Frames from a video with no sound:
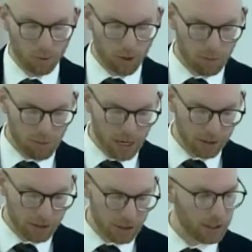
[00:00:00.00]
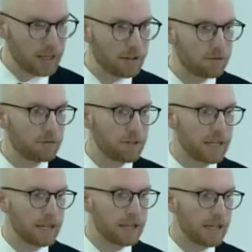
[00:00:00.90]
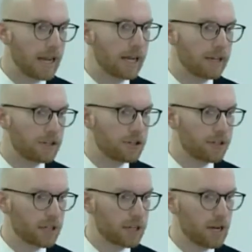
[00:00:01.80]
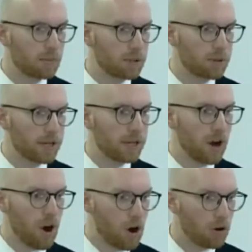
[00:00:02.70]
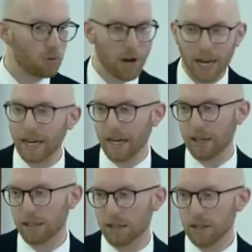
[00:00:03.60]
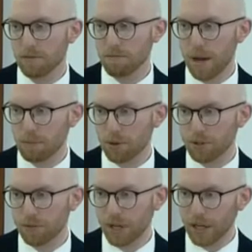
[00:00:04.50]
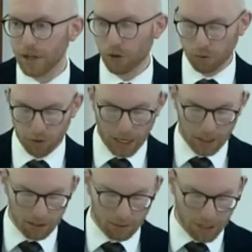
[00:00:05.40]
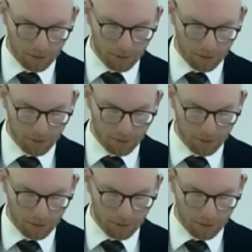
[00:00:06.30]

to what it means to live in the age to come, to be already members of the eternal kingdom,